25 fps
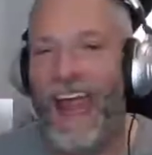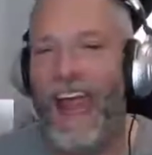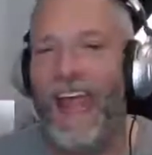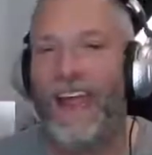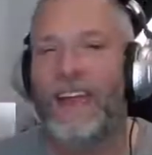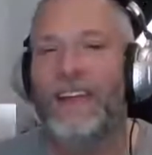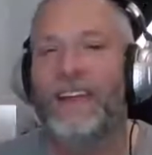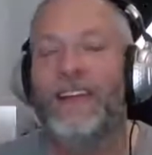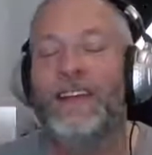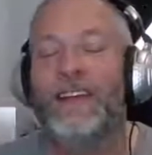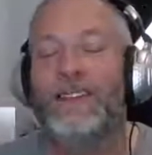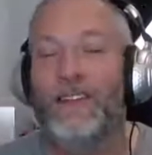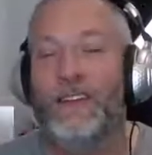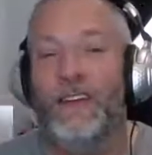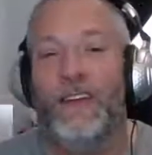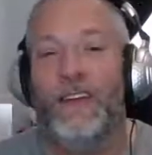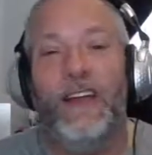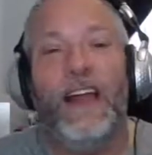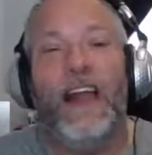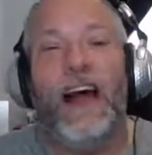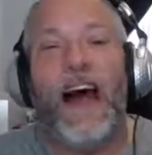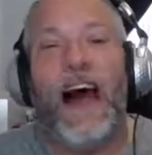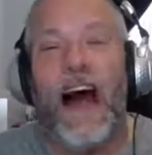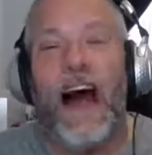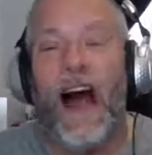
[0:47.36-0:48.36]
listen,
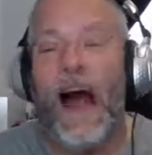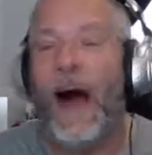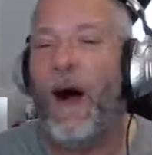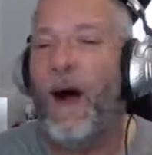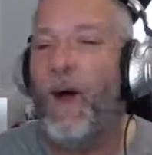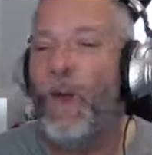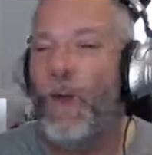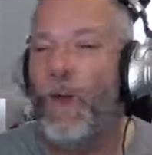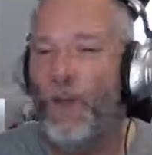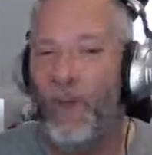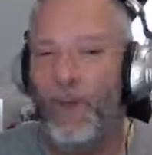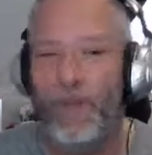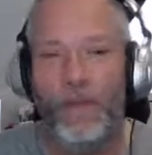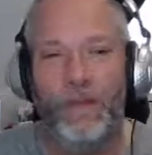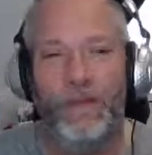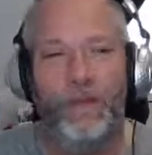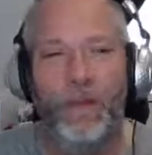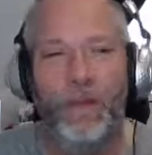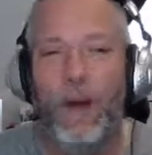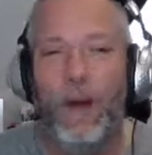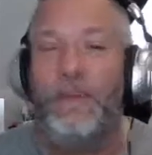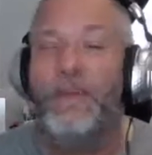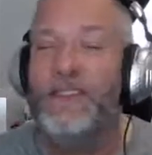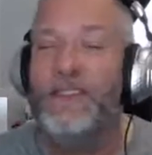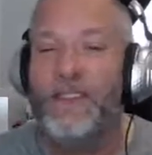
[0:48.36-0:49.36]
the
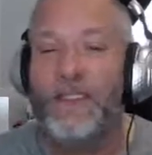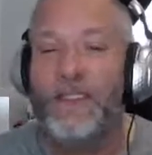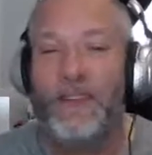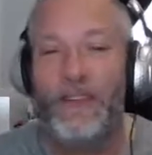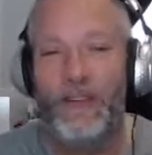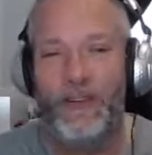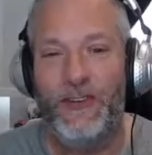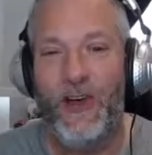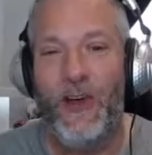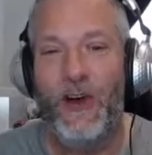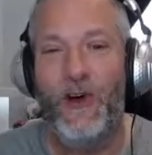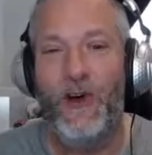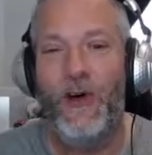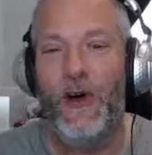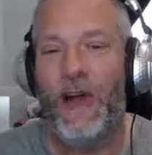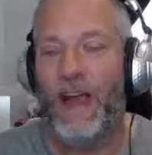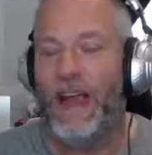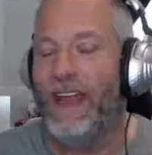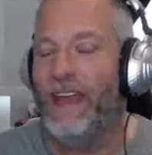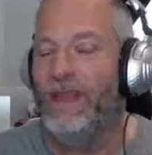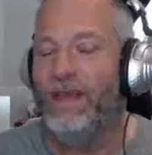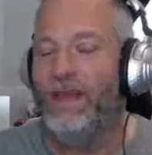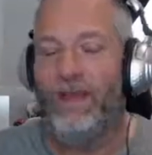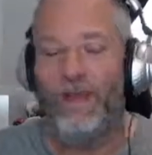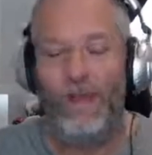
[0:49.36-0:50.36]
premise of the show,
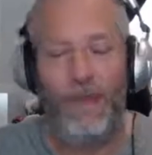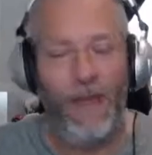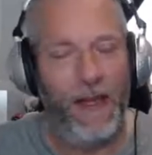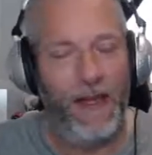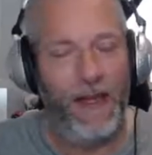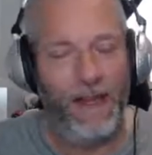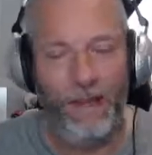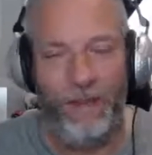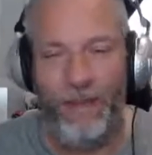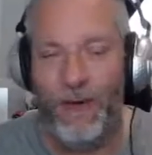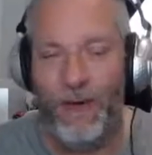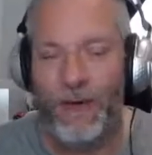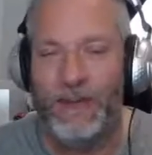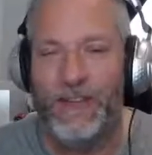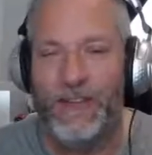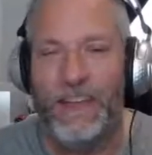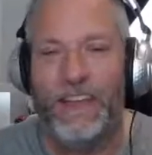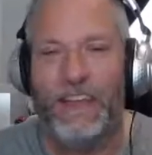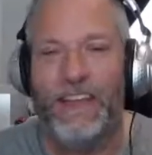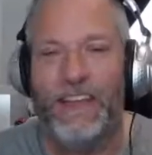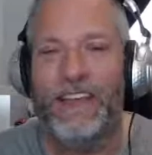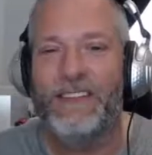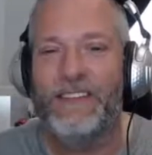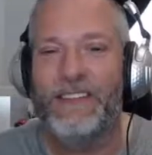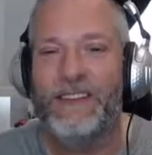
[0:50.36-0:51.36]
and the folks that
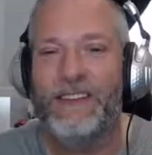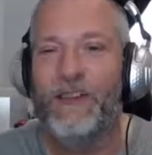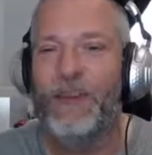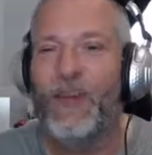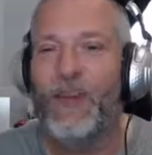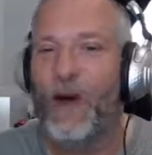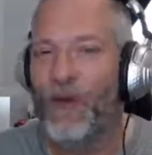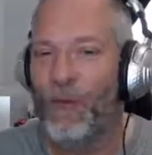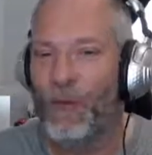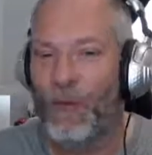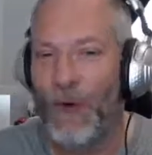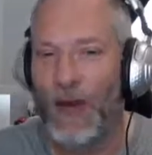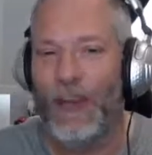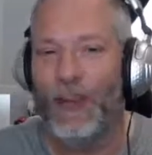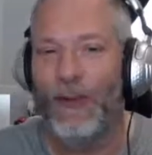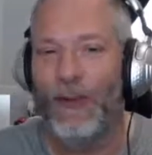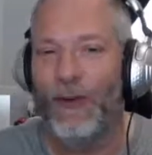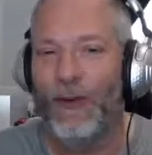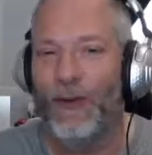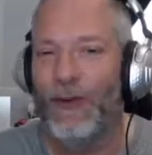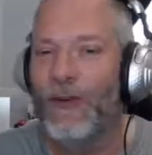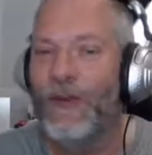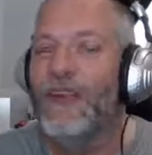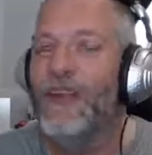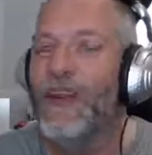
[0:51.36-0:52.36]
listen
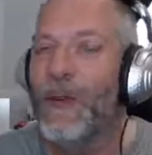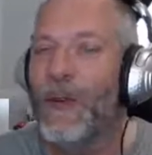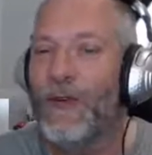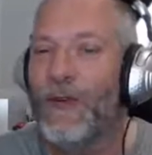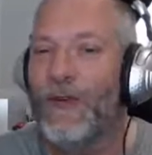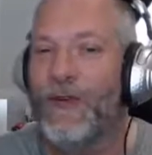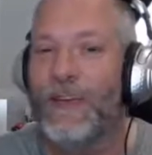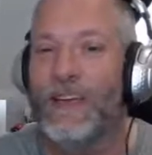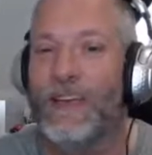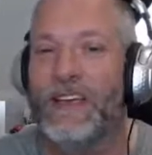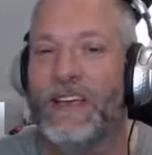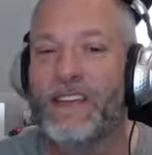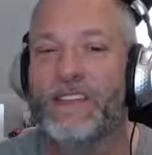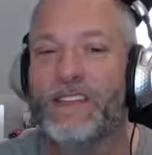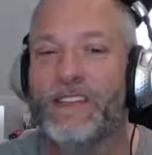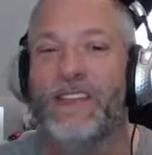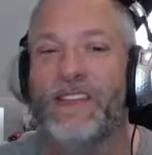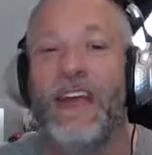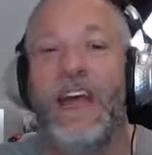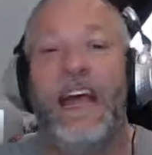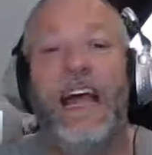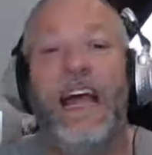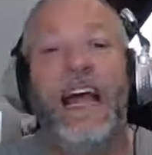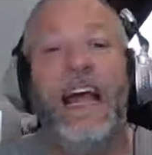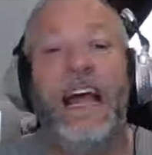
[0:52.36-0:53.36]
regularly know this,
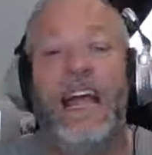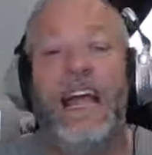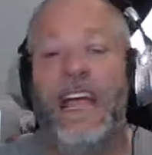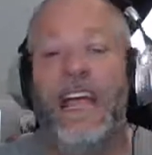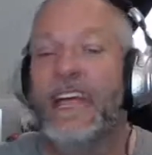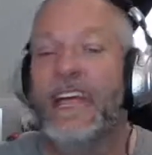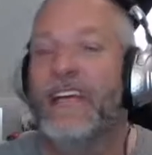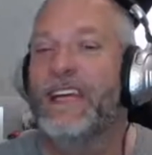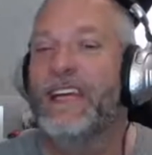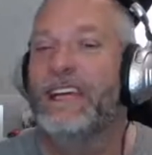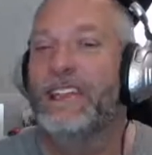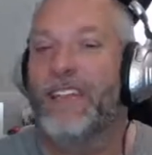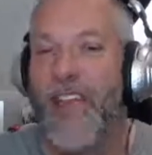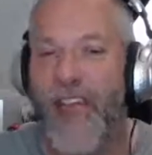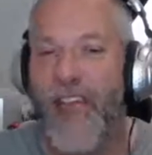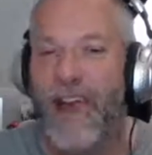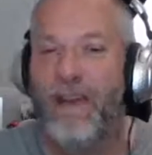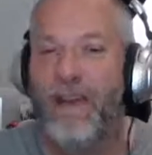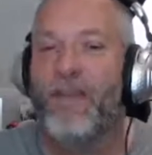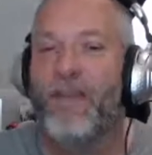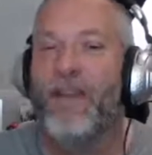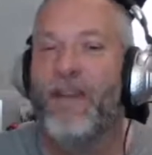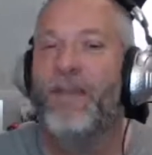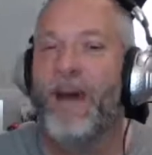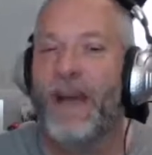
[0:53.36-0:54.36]
is everybody's
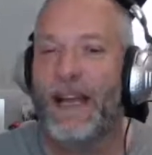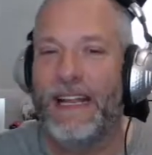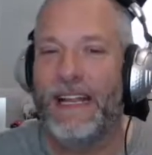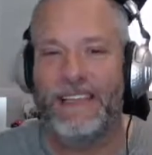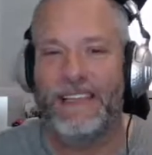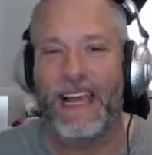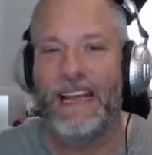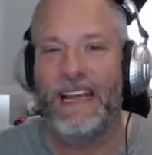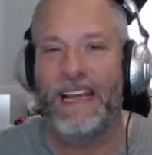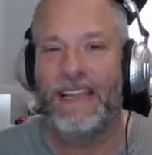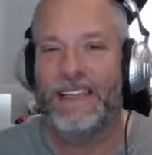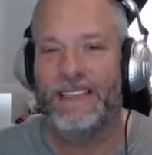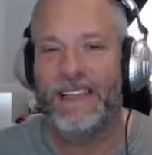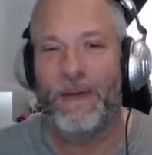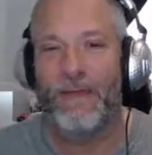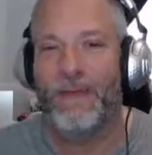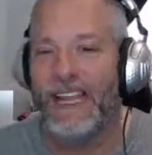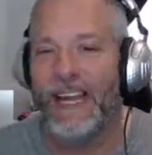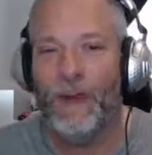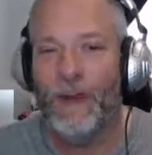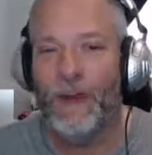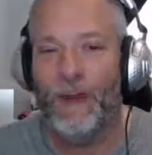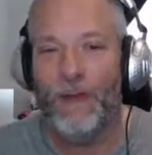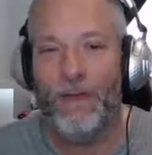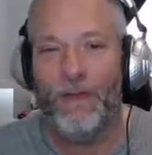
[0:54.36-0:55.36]
got something that I
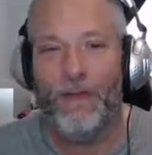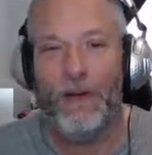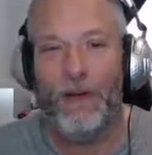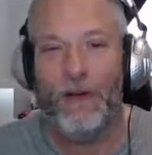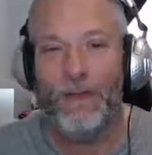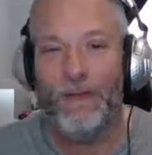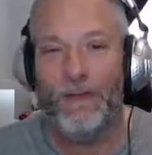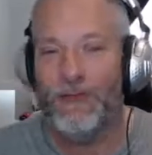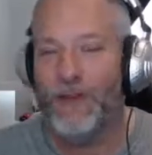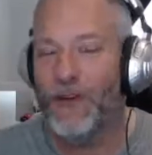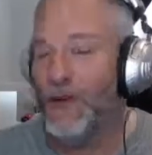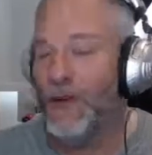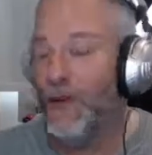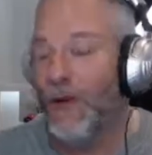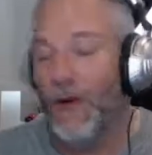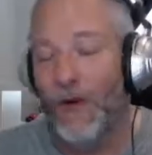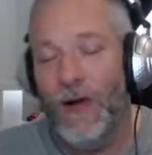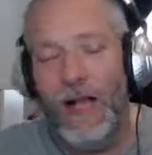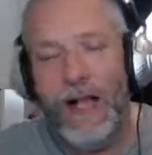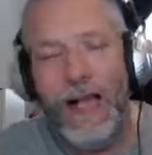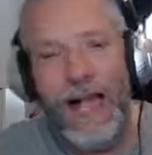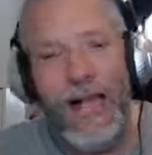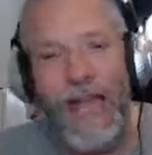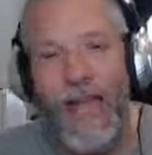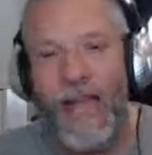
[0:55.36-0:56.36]
can learn from. So
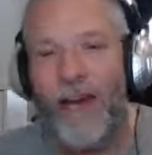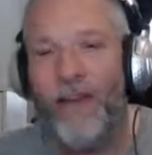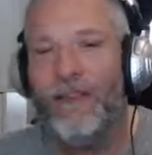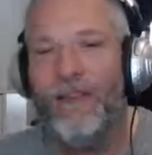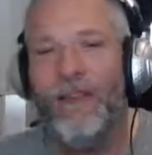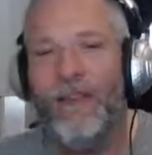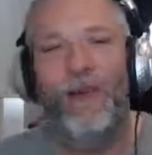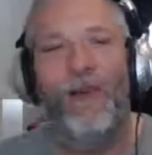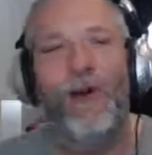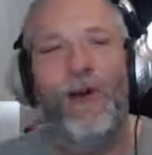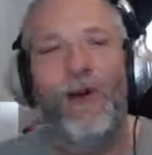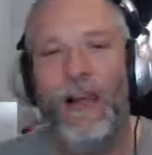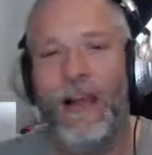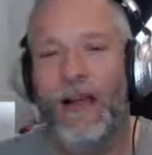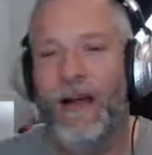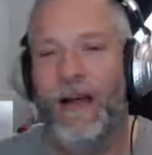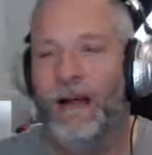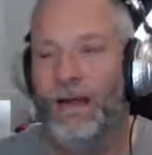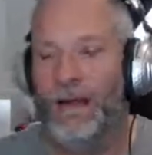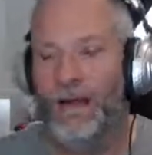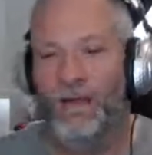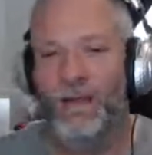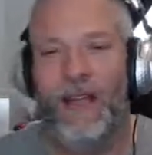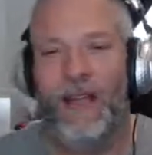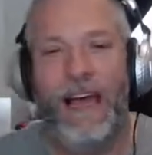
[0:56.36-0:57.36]
having you on,
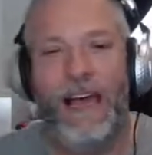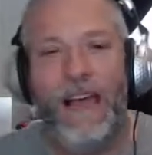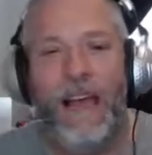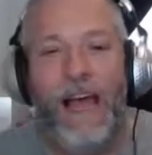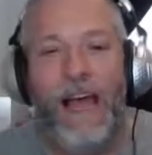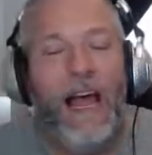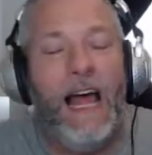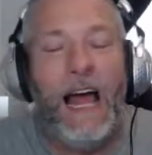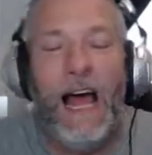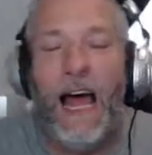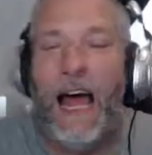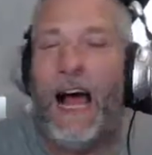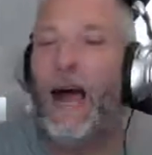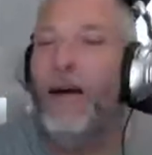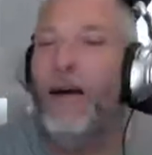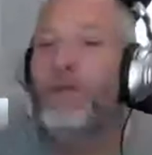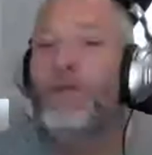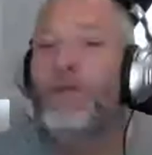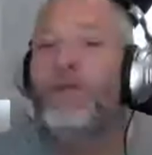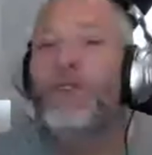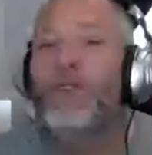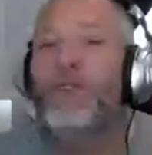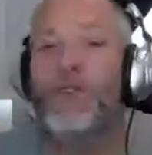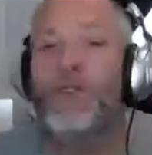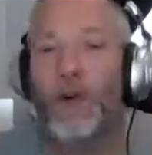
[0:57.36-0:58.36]
I'm
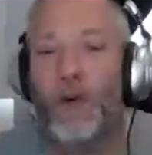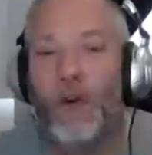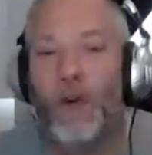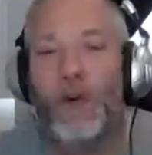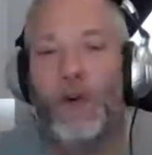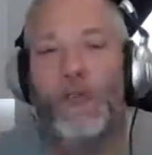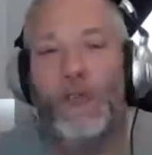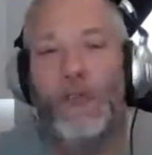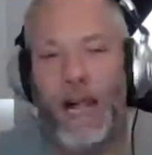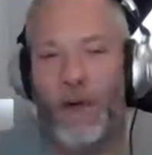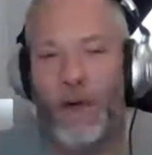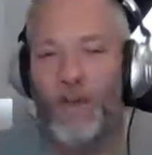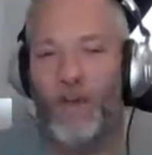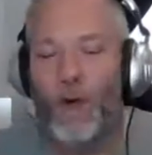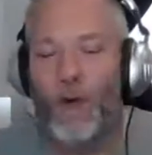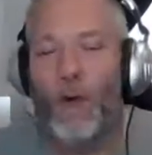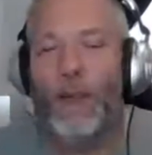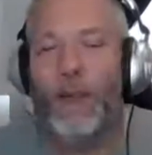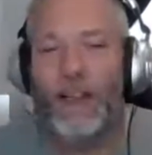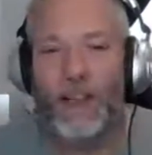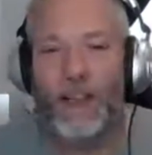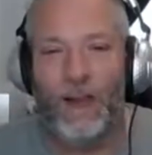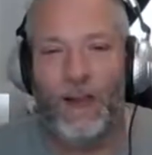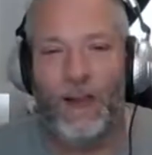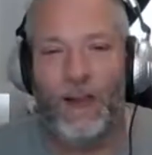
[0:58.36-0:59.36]
sure that I'm
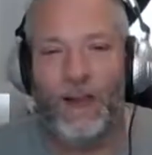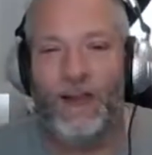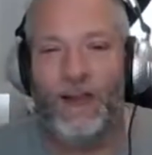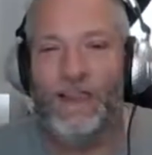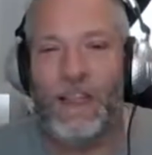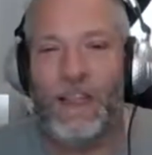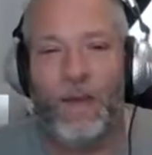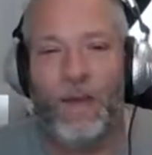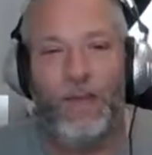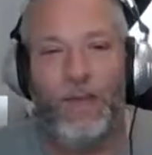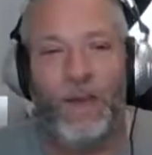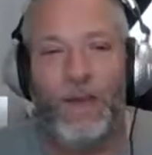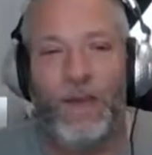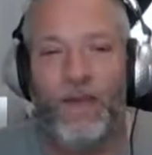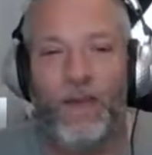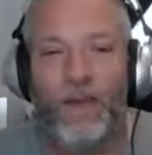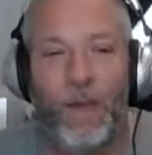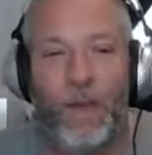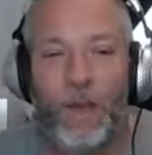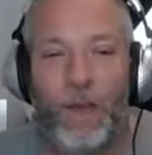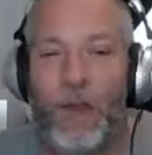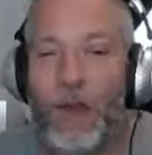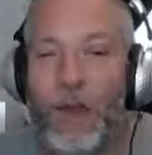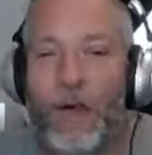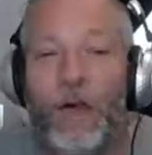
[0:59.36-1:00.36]
going to learn something
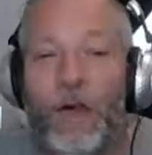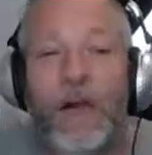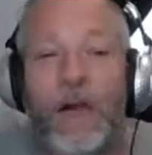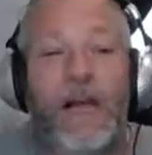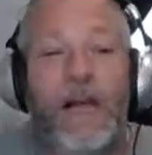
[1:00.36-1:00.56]
from you.